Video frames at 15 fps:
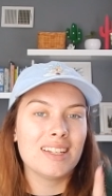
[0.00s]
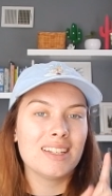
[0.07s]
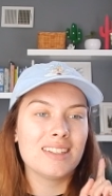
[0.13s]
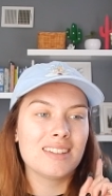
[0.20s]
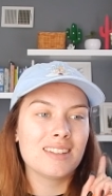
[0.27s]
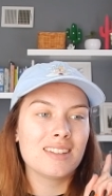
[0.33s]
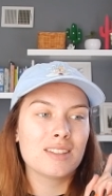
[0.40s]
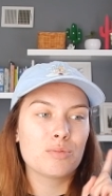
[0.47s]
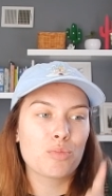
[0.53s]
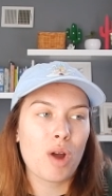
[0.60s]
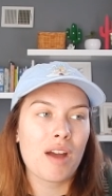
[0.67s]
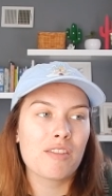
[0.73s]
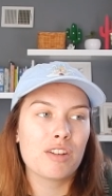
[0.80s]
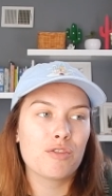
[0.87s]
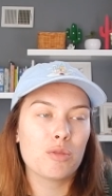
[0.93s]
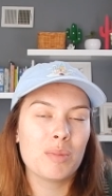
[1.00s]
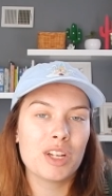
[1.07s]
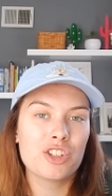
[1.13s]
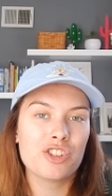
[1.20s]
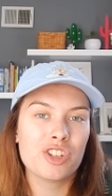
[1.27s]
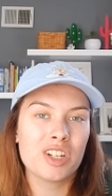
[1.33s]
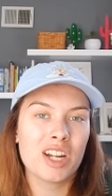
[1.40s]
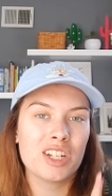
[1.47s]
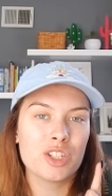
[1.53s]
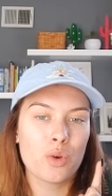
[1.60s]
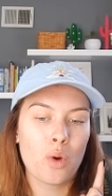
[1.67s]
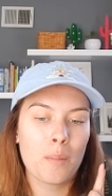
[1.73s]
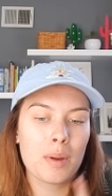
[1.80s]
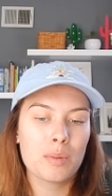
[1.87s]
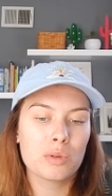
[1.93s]
is private information and I
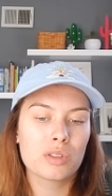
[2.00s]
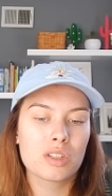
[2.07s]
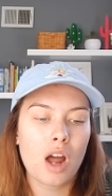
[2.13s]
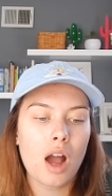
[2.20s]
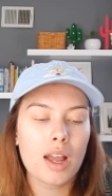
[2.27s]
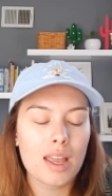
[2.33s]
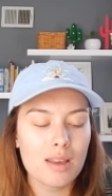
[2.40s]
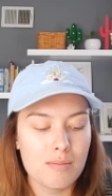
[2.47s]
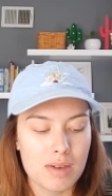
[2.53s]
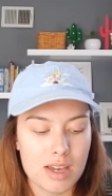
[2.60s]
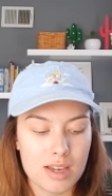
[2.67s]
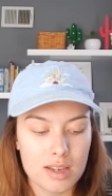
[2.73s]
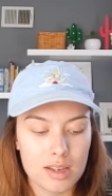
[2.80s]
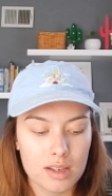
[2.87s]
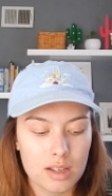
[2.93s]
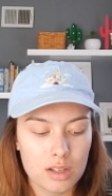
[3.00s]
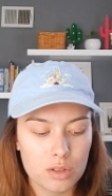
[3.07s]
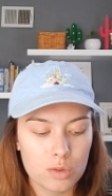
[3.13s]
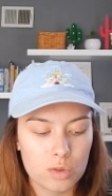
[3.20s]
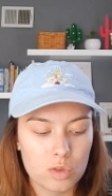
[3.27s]
don't want people stalking me.